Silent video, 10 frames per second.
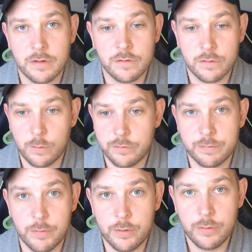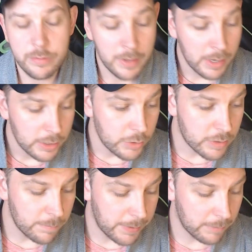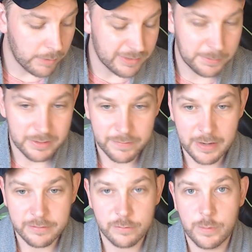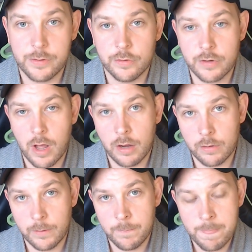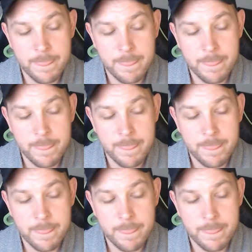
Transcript: so smooth. You can pair multiple devices with your dongle.